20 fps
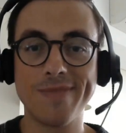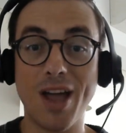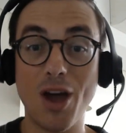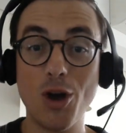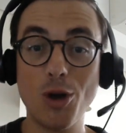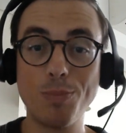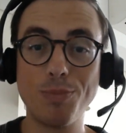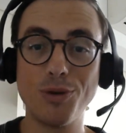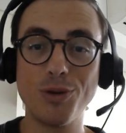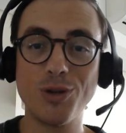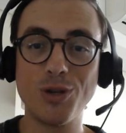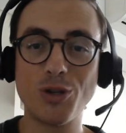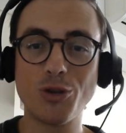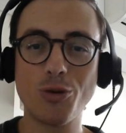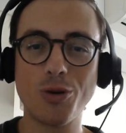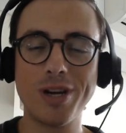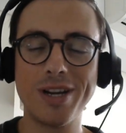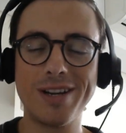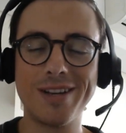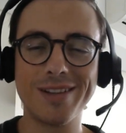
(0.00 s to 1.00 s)
I hope you
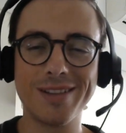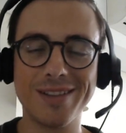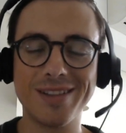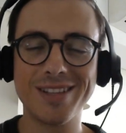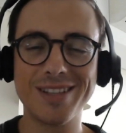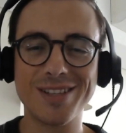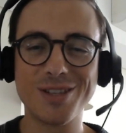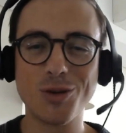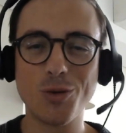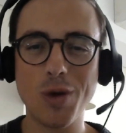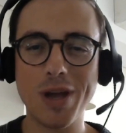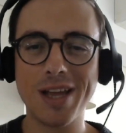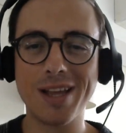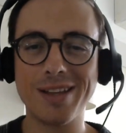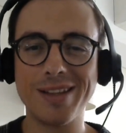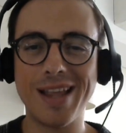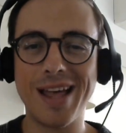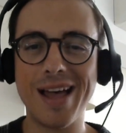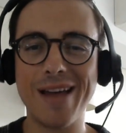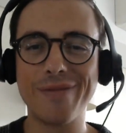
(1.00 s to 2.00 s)
enjoyed this
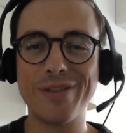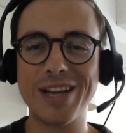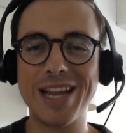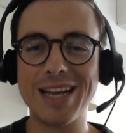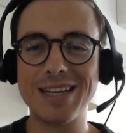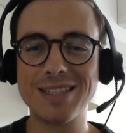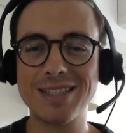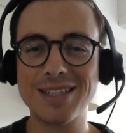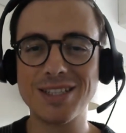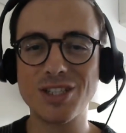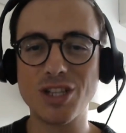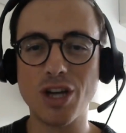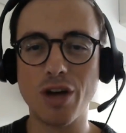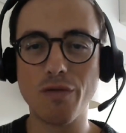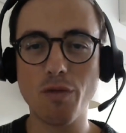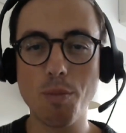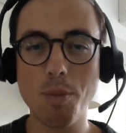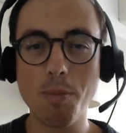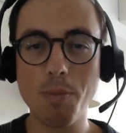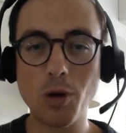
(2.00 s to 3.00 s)
quick live analysis
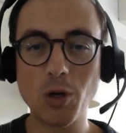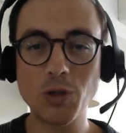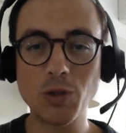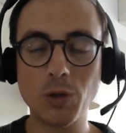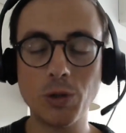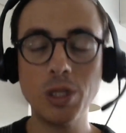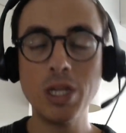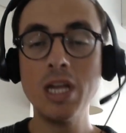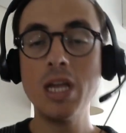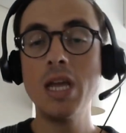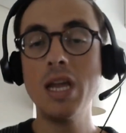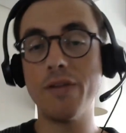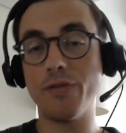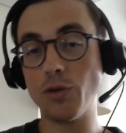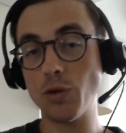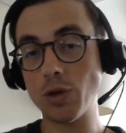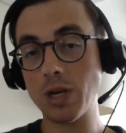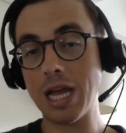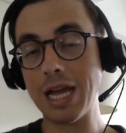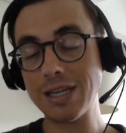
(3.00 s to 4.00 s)
of a proposal.
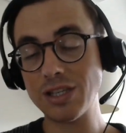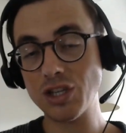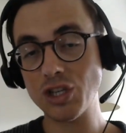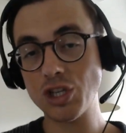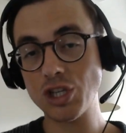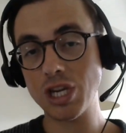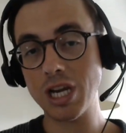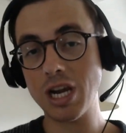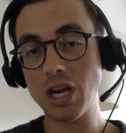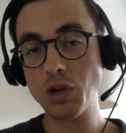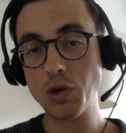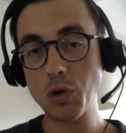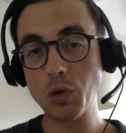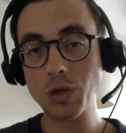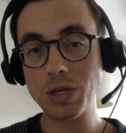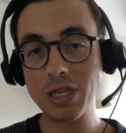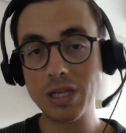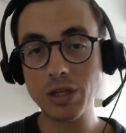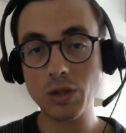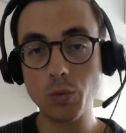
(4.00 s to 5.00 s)
If you would like to share
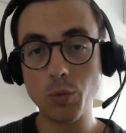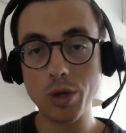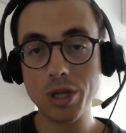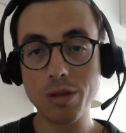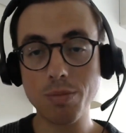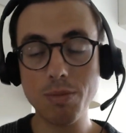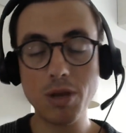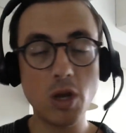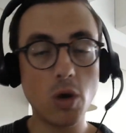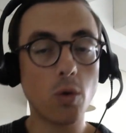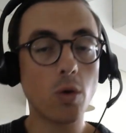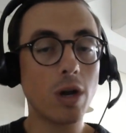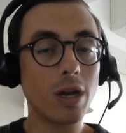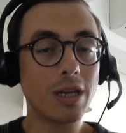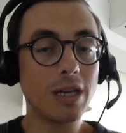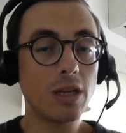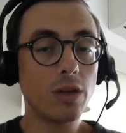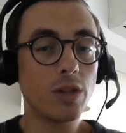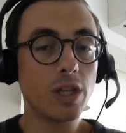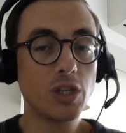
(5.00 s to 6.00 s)
your deal with me, or
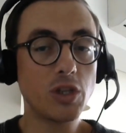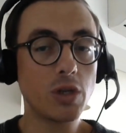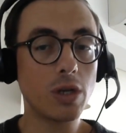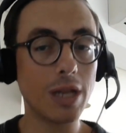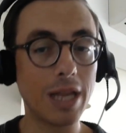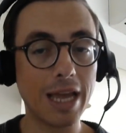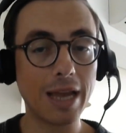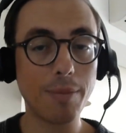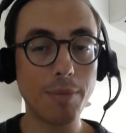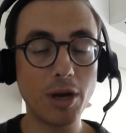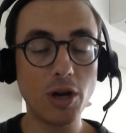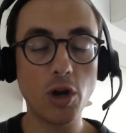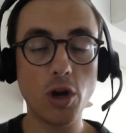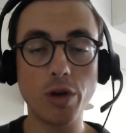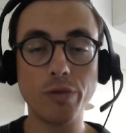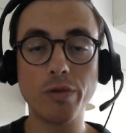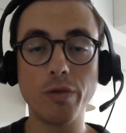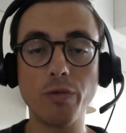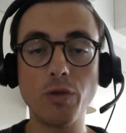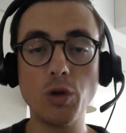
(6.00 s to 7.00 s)
a deal that you'd like me to
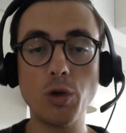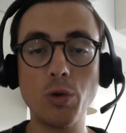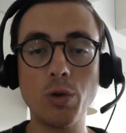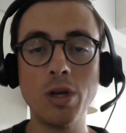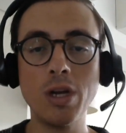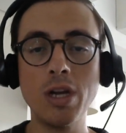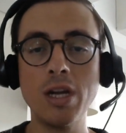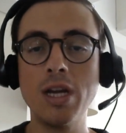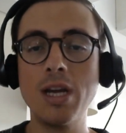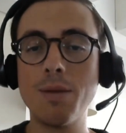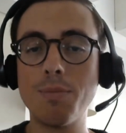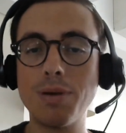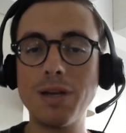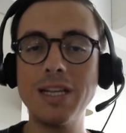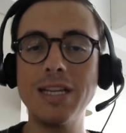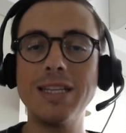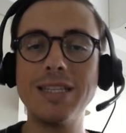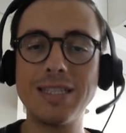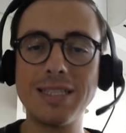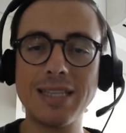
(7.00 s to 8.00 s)
overview,
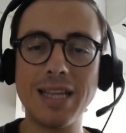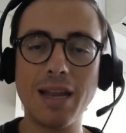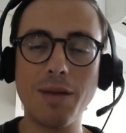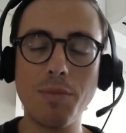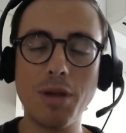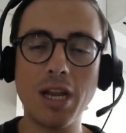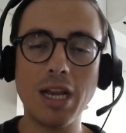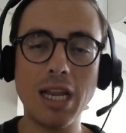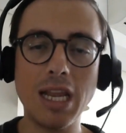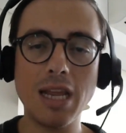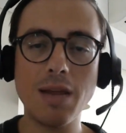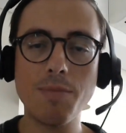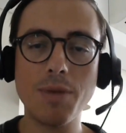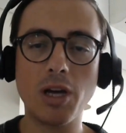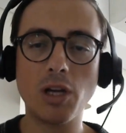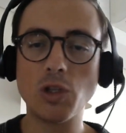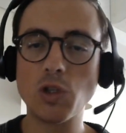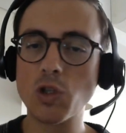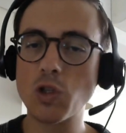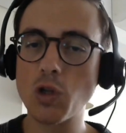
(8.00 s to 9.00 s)
please send me an
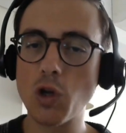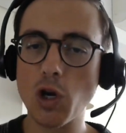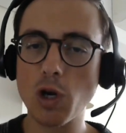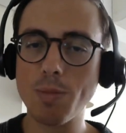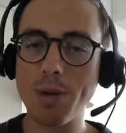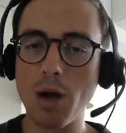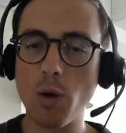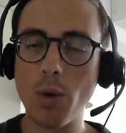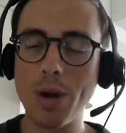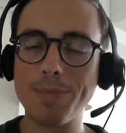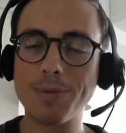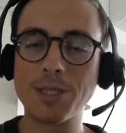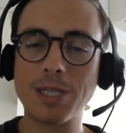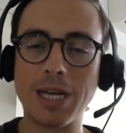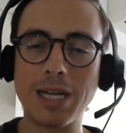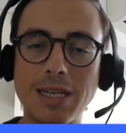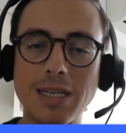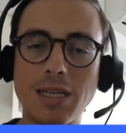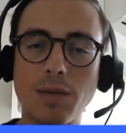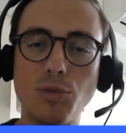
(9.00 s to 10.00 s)
email. Just go to my
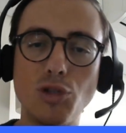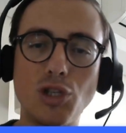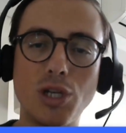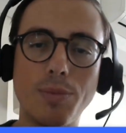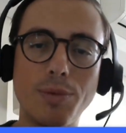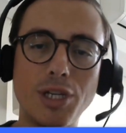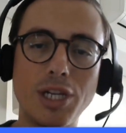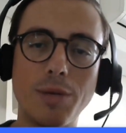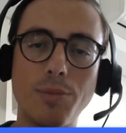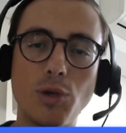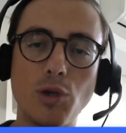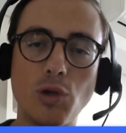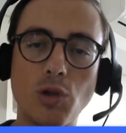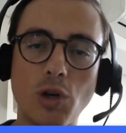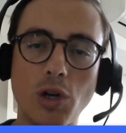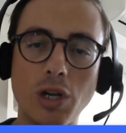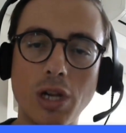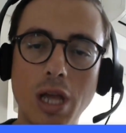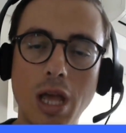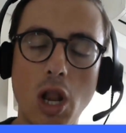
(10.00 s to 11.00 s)
website,
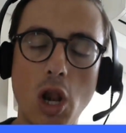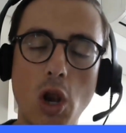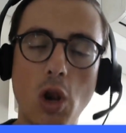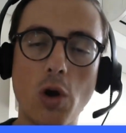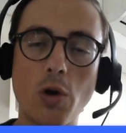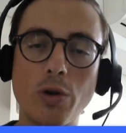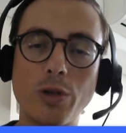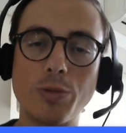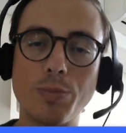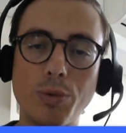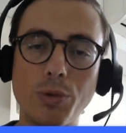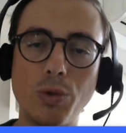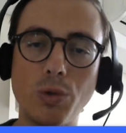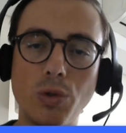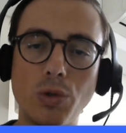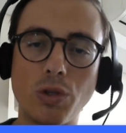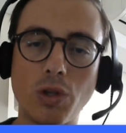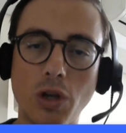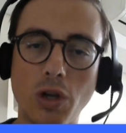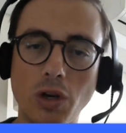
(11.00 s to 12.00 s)

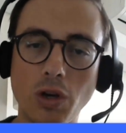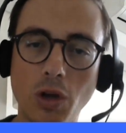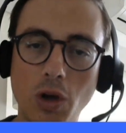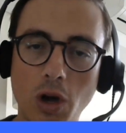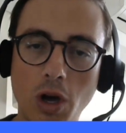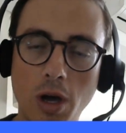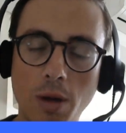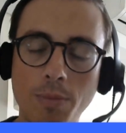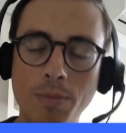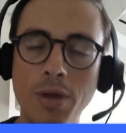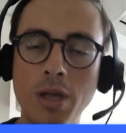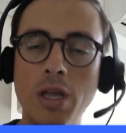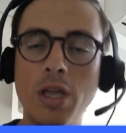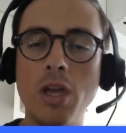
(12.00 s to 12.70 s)
www.lawrencebull.com.